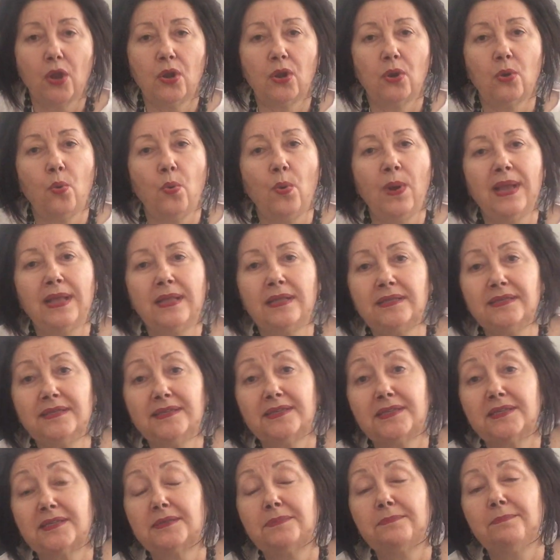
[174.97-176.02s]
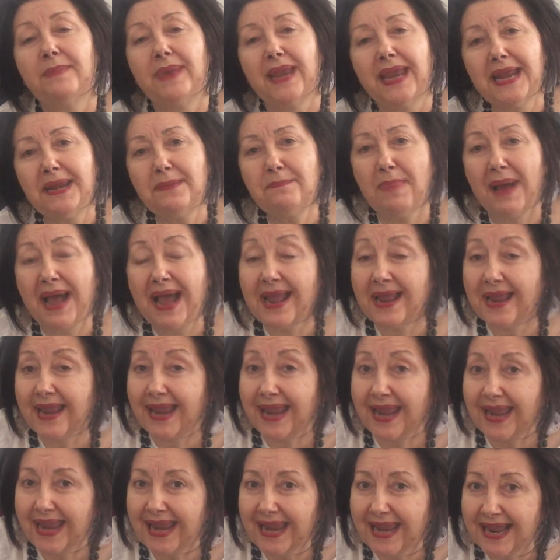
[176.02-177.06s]
Quilts made by
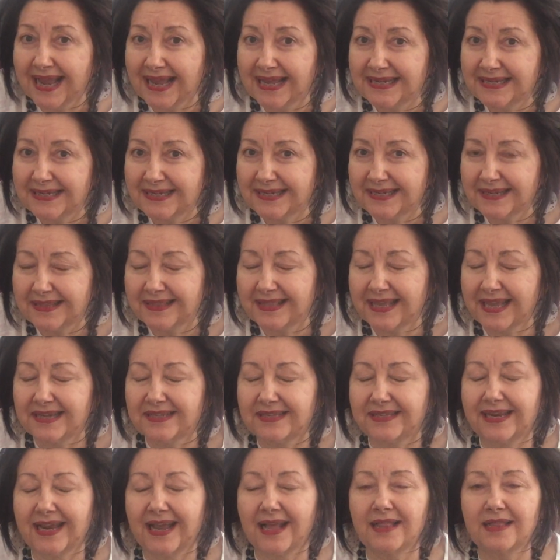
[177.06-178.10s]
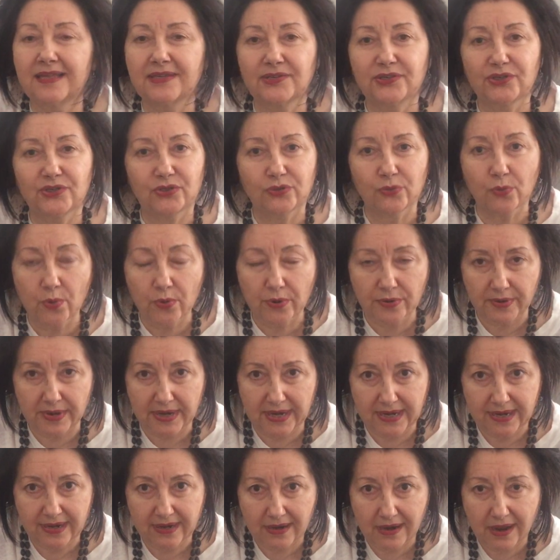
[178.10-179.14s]
hand that tell a
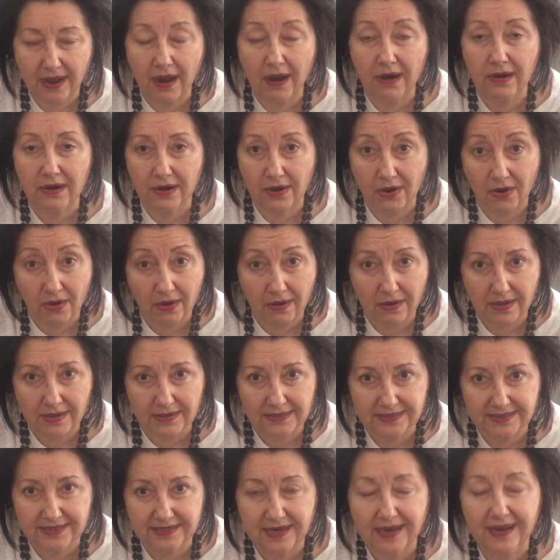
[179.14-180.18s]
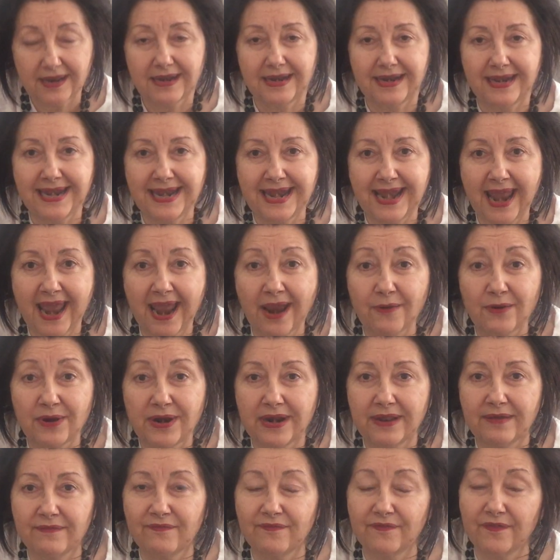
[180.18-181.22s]
story are called
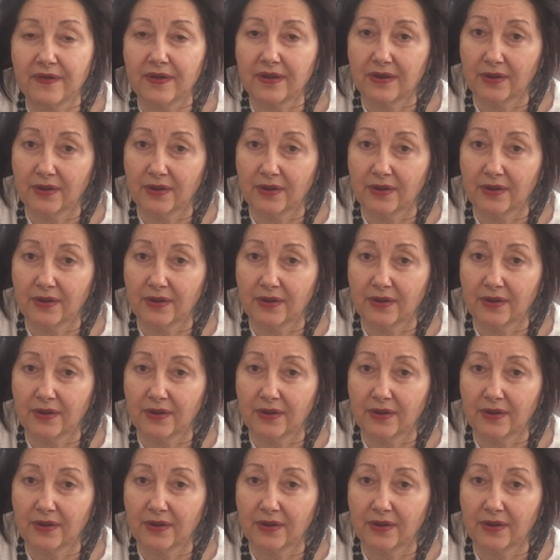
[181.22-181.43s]
narrative